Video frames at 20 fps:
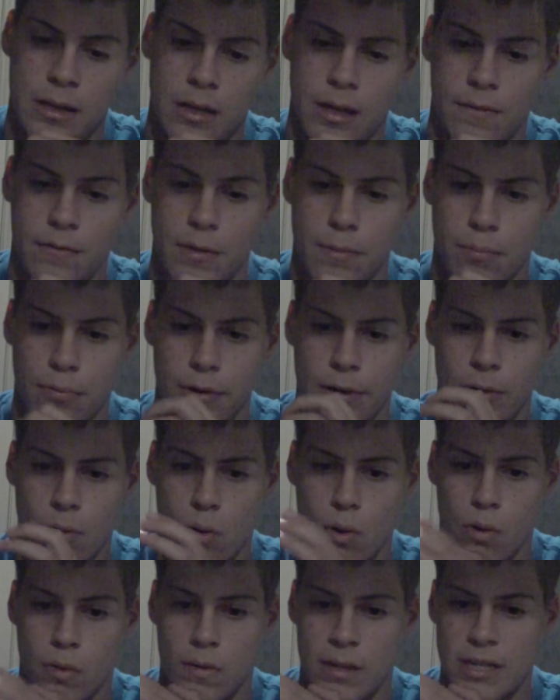If you
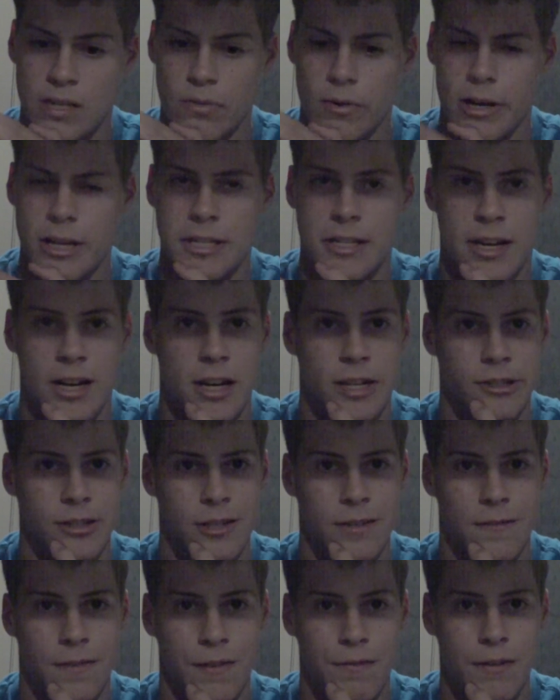pre-order this one, it's
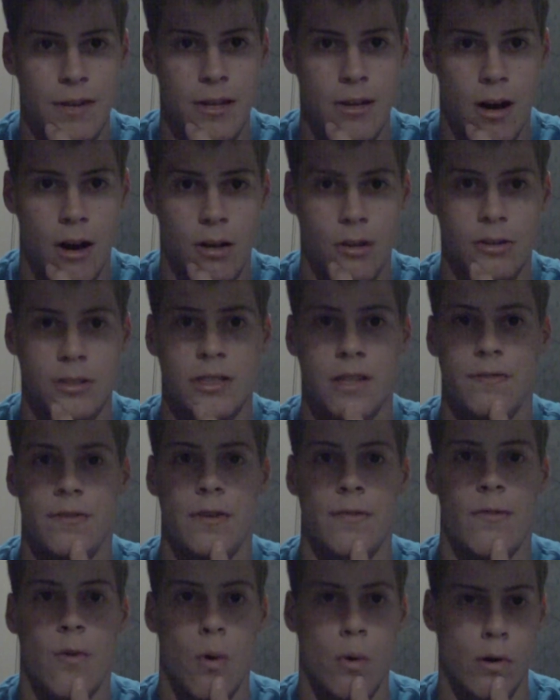$150. If
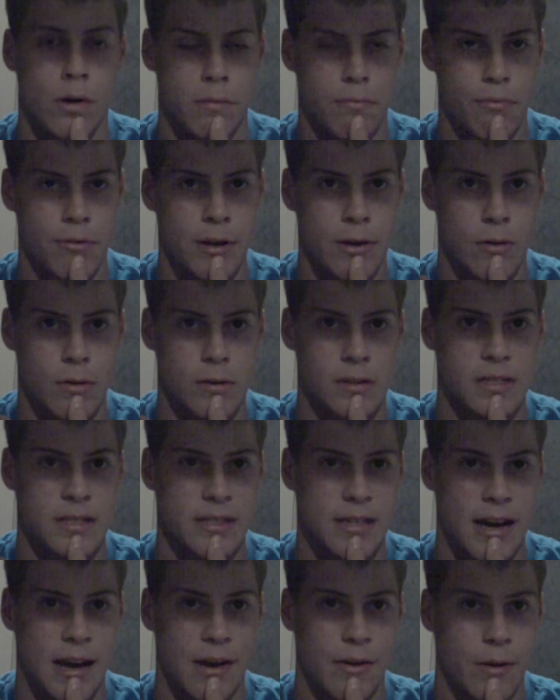you've already pre-ordered
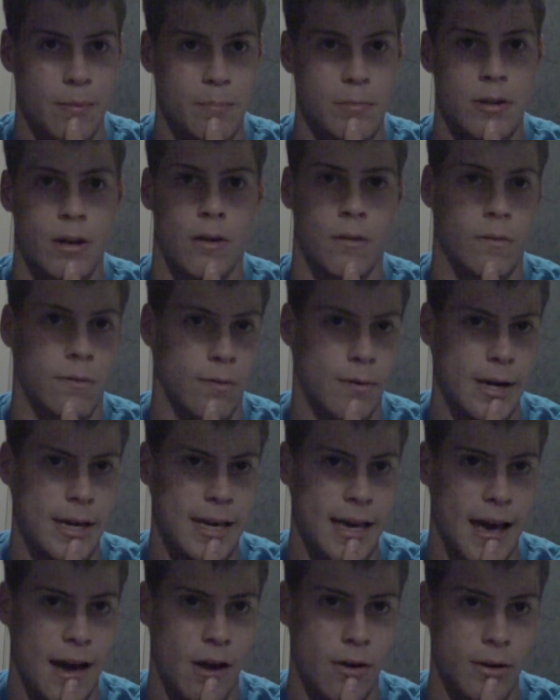Skyrim, don't
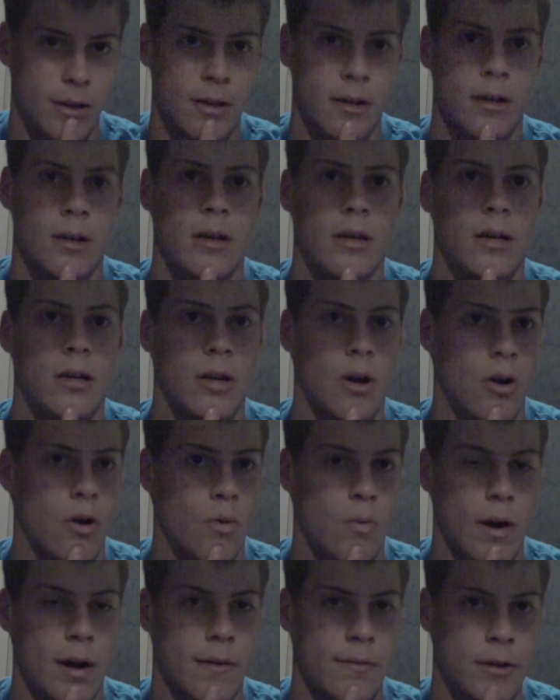freak out. Go to
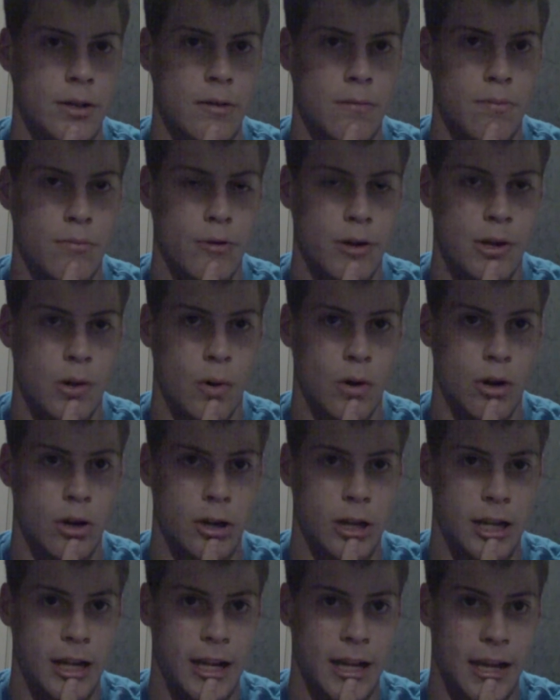wherever you
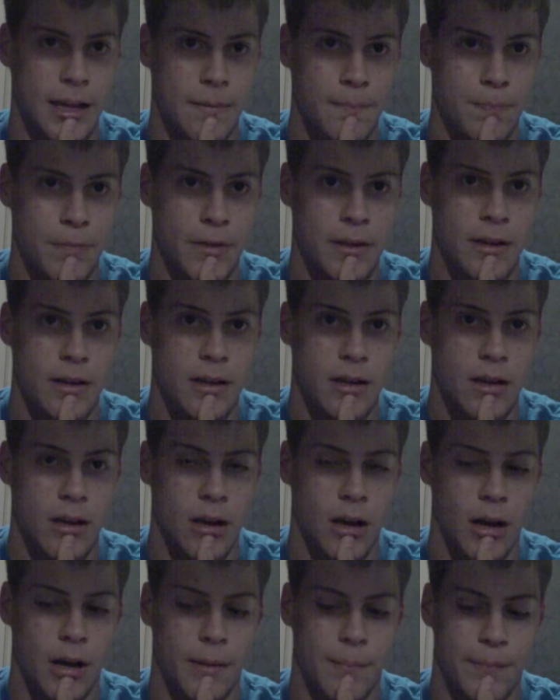pre-ordered it at,
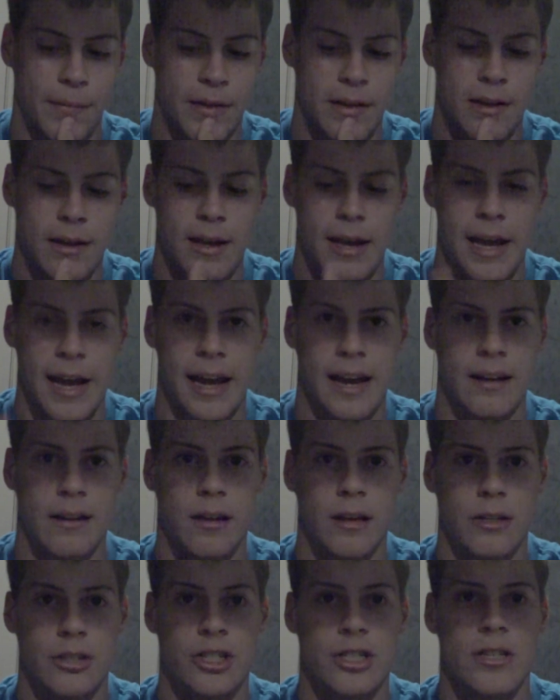and
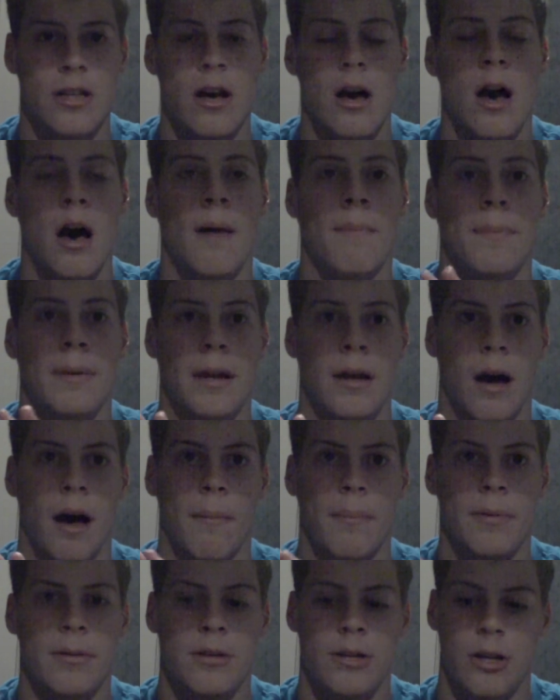just up it
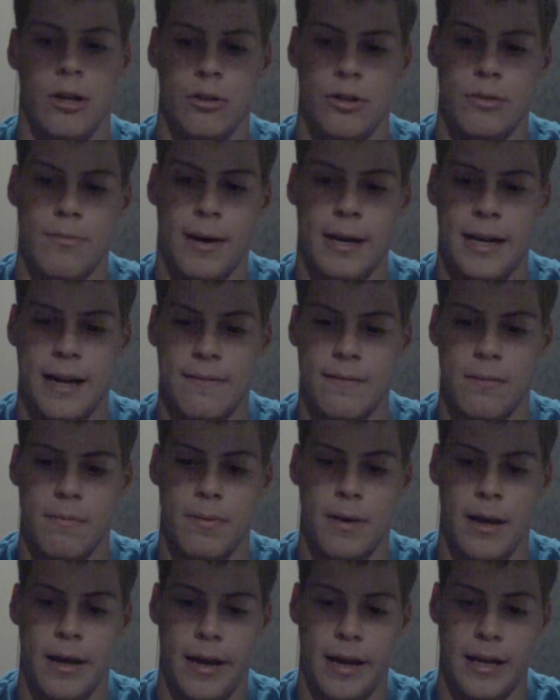up. You might have to
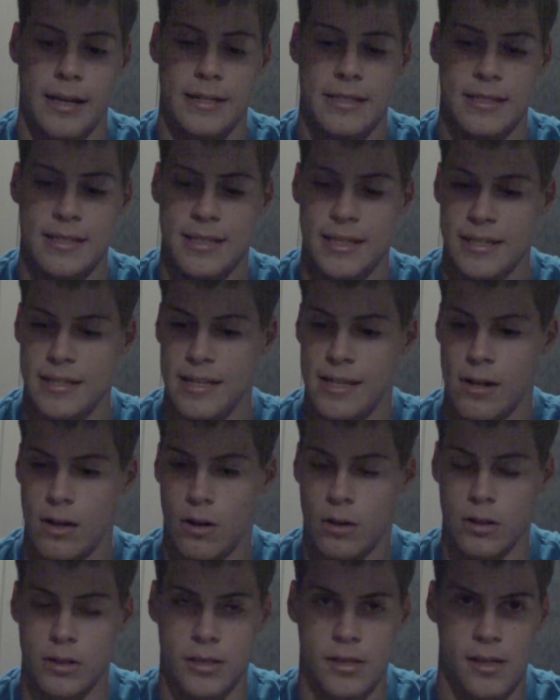pay, it's
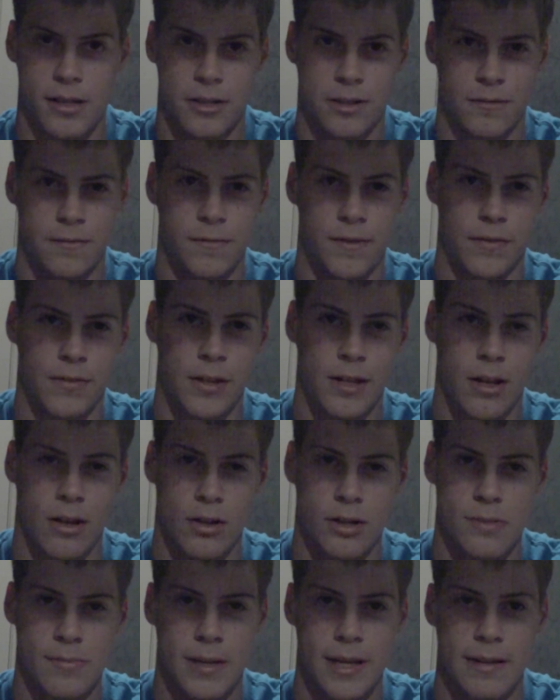$60, it's $150.
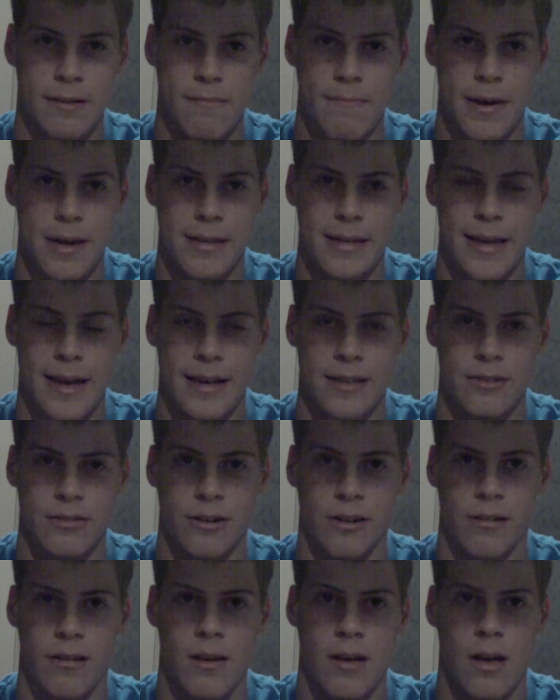You might have to pay the
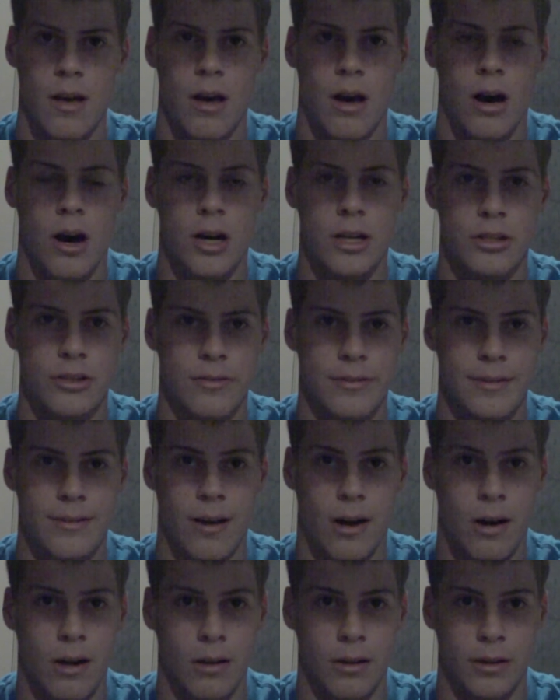extra
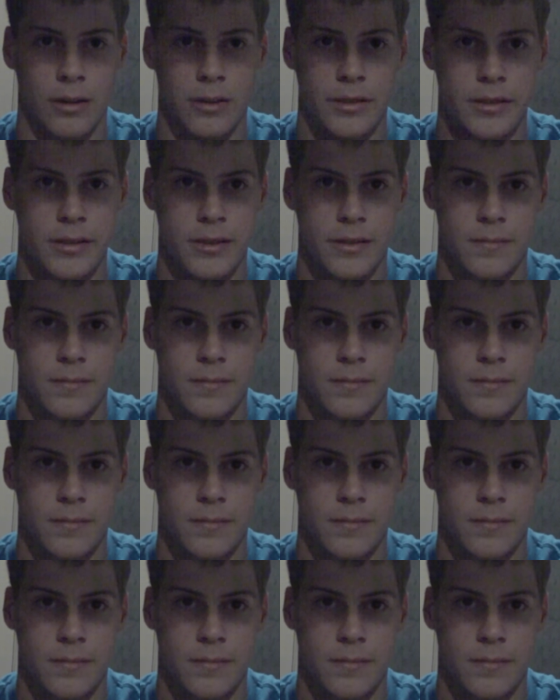$100,